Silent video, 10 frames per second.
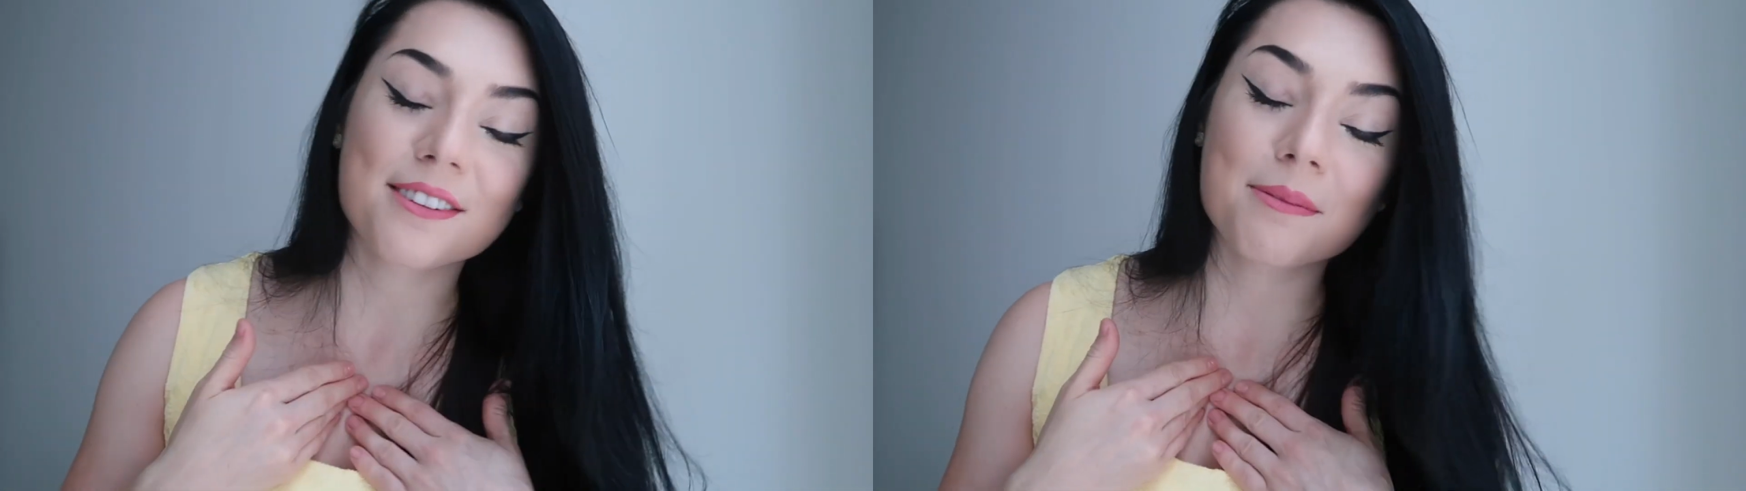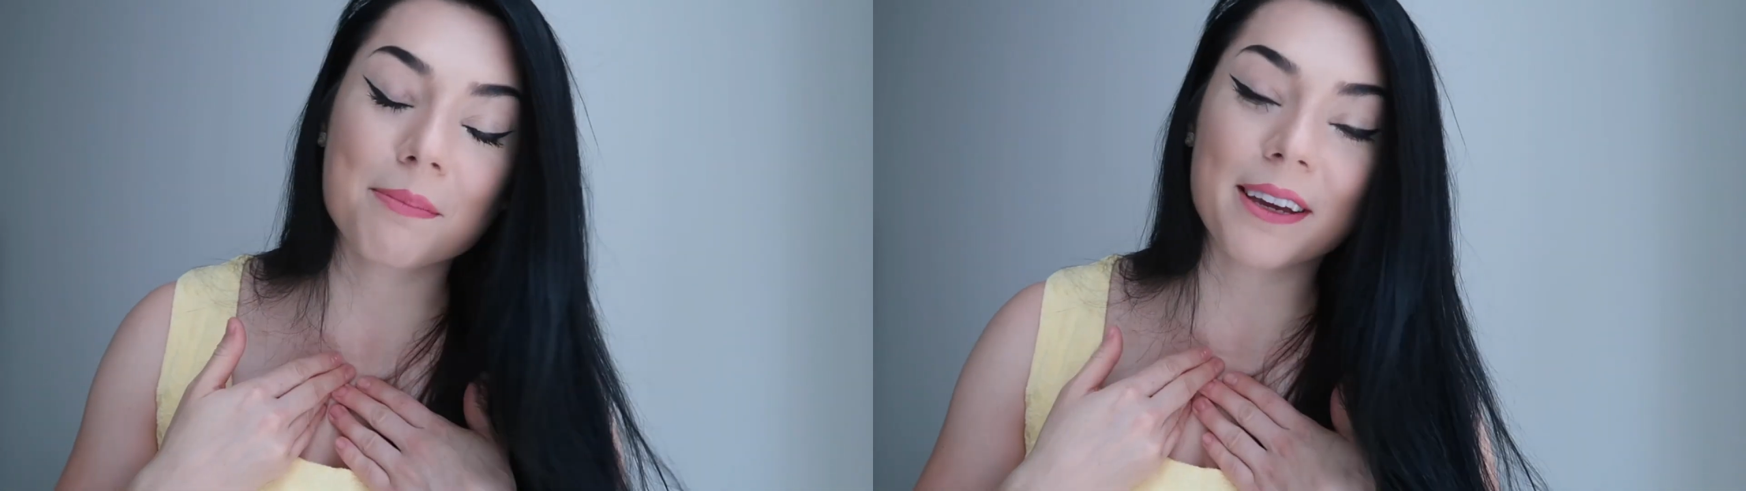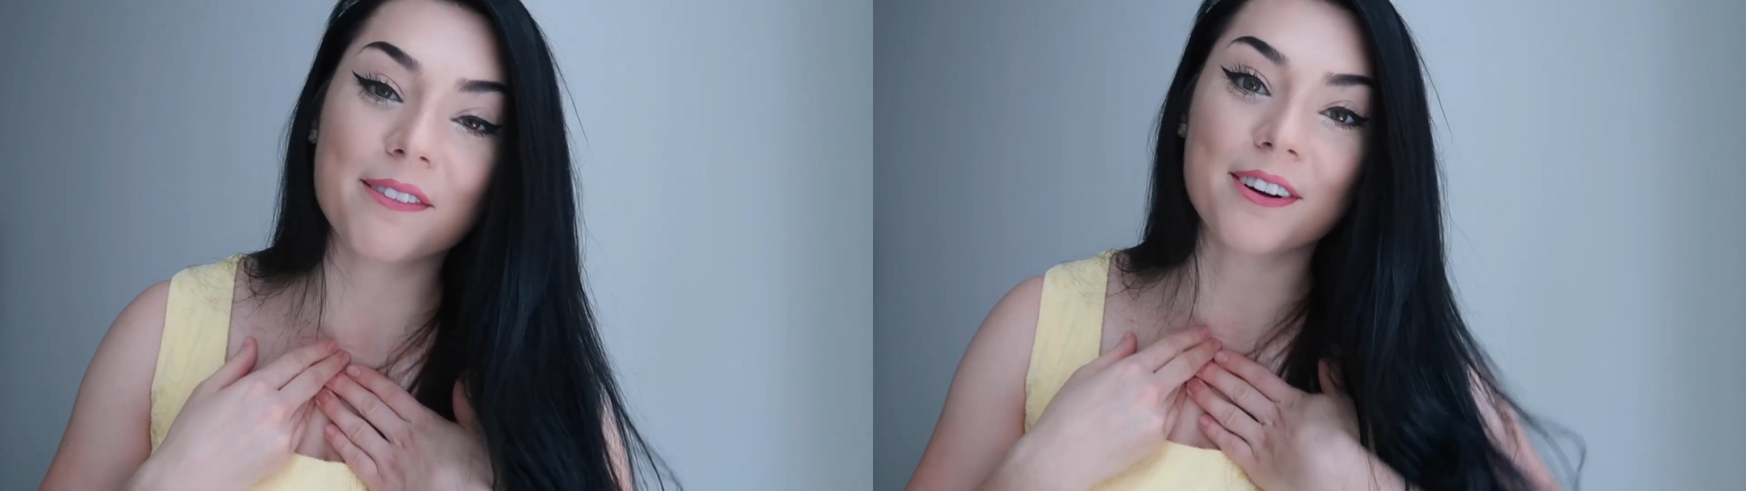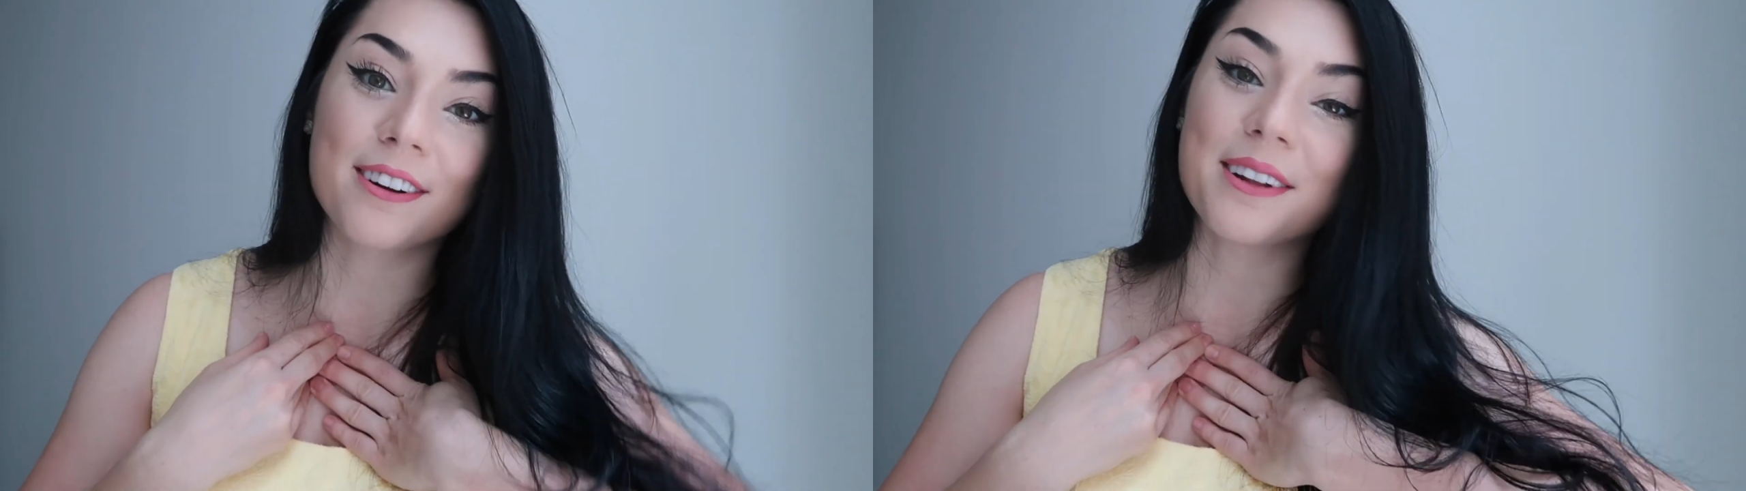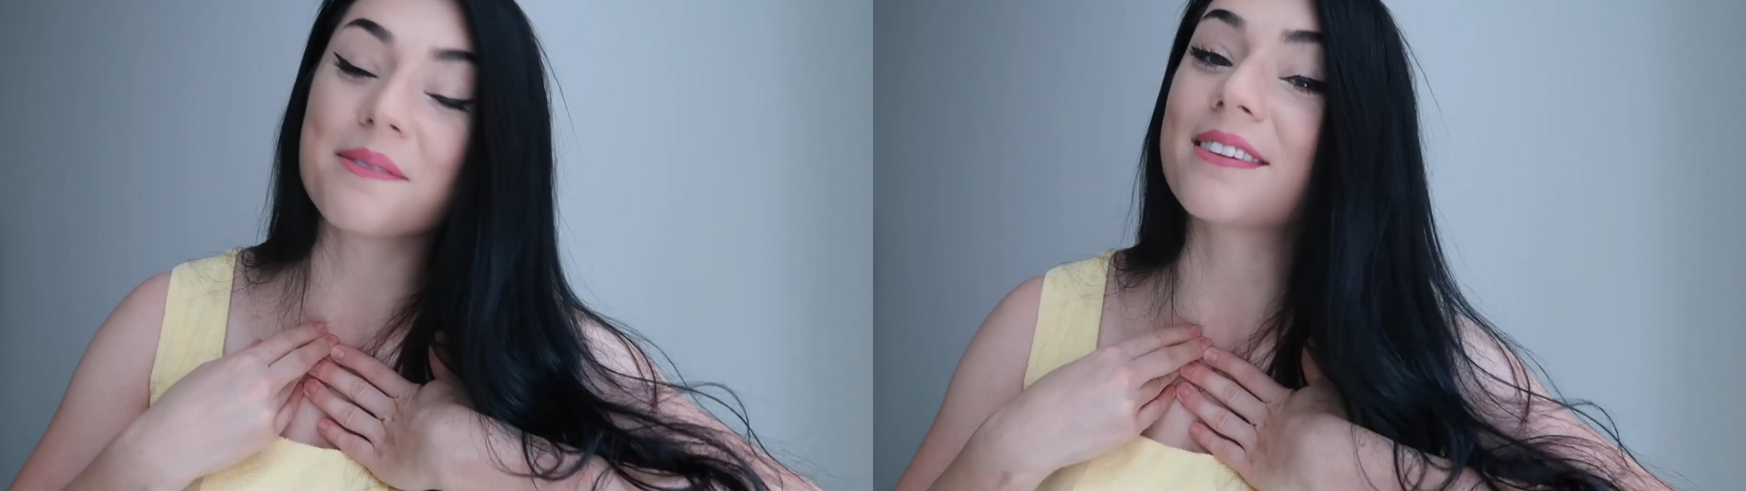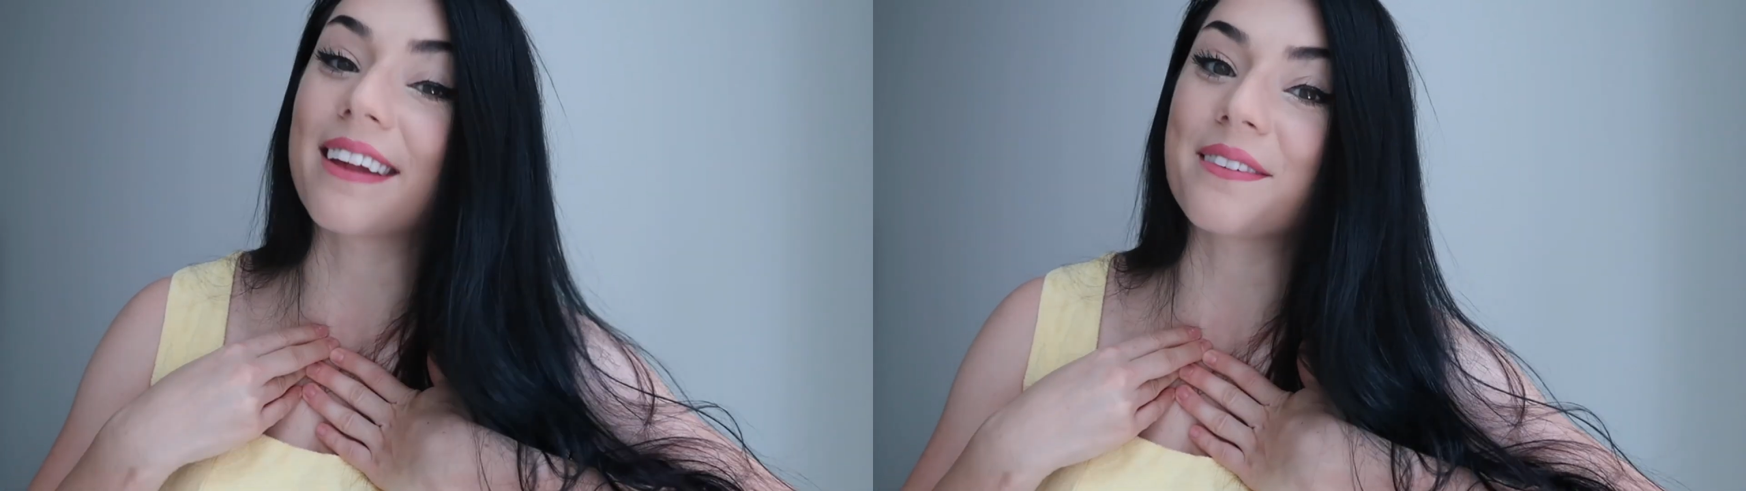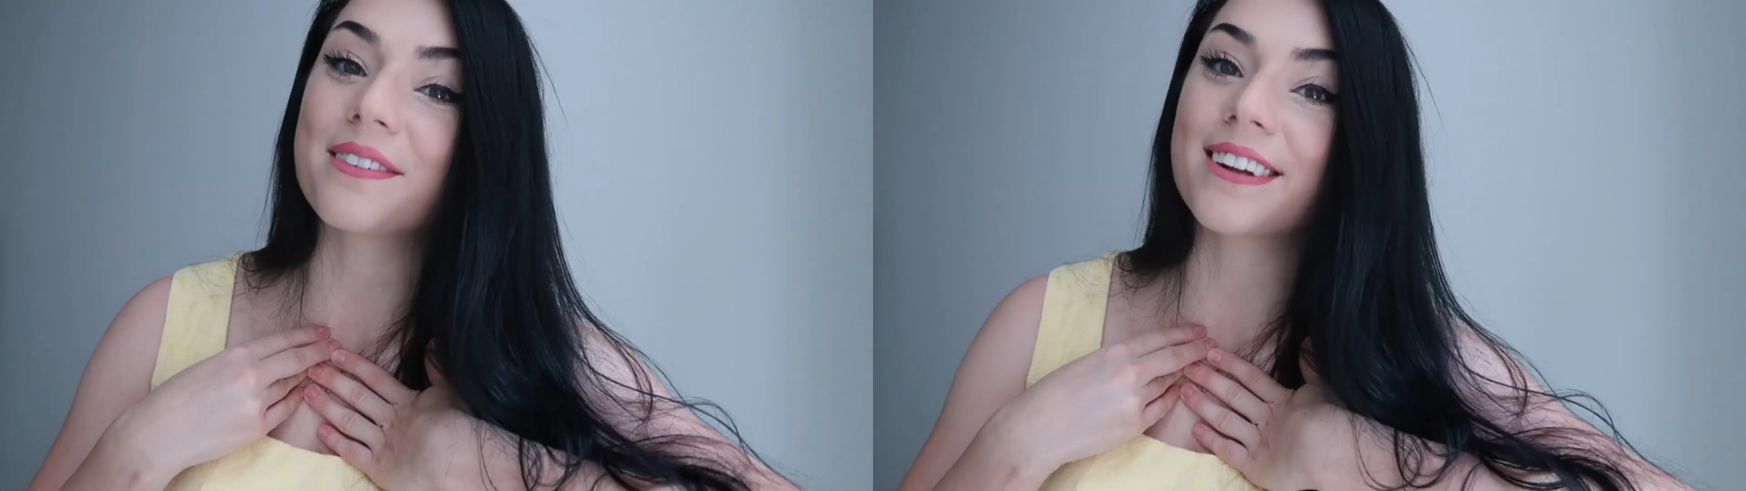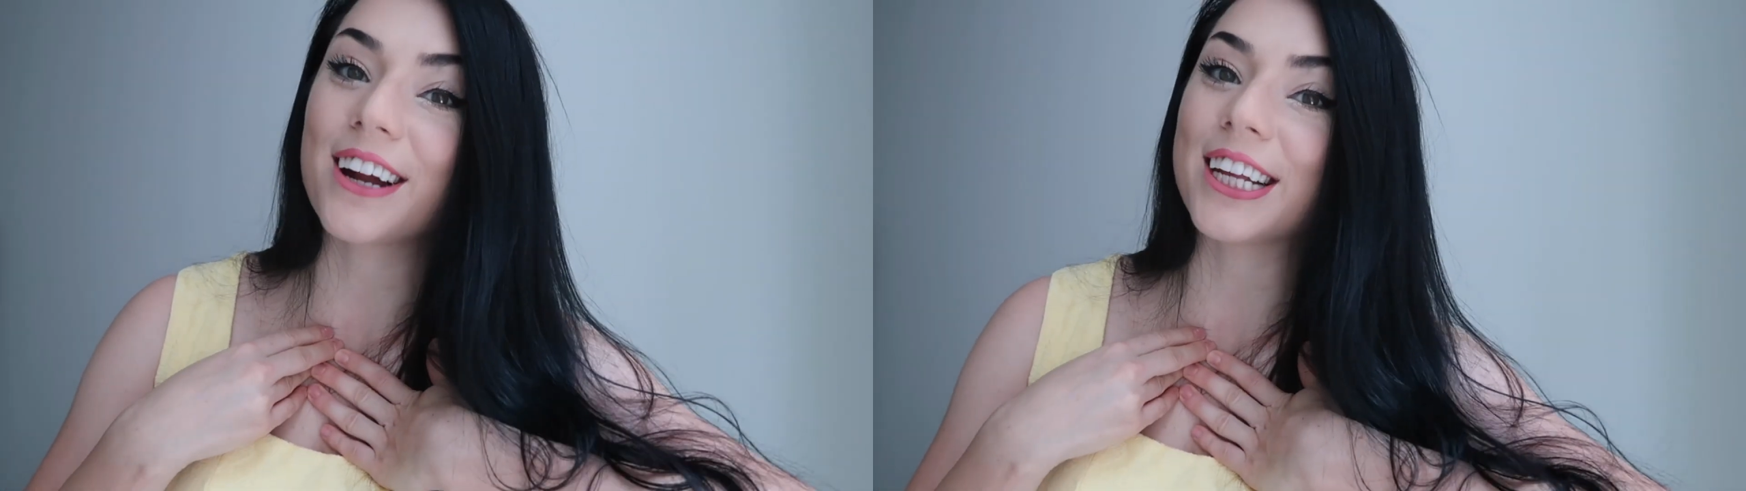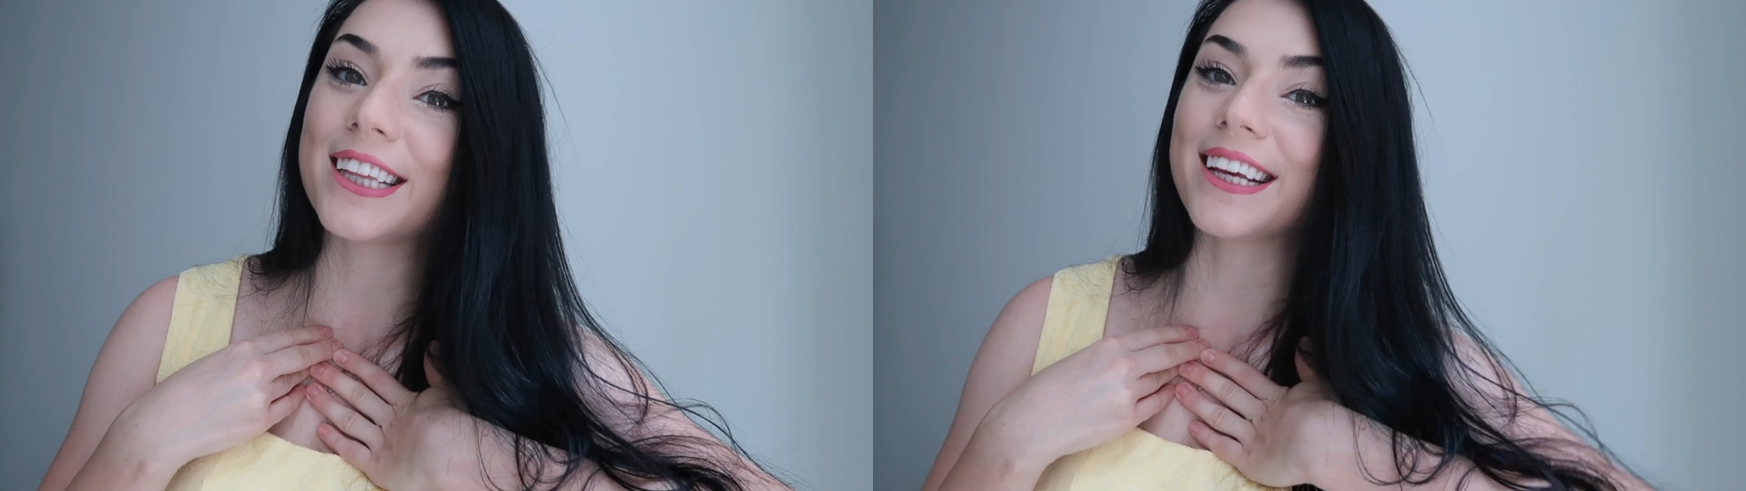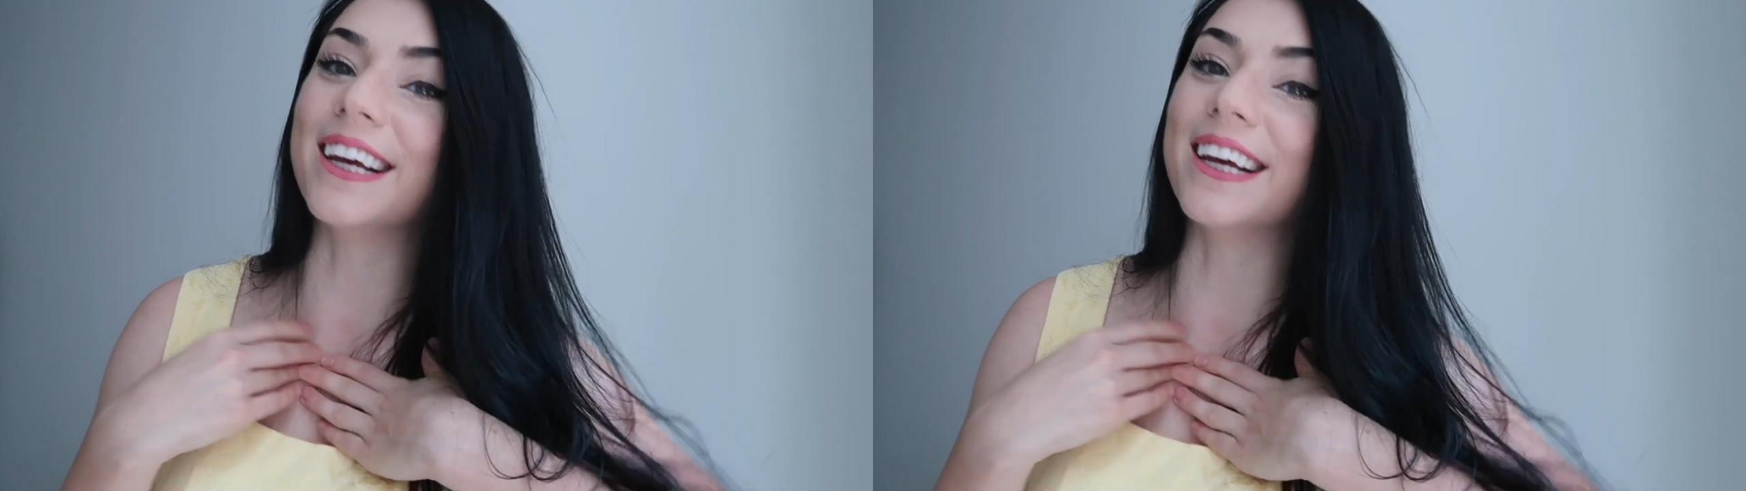speak for themselves, right?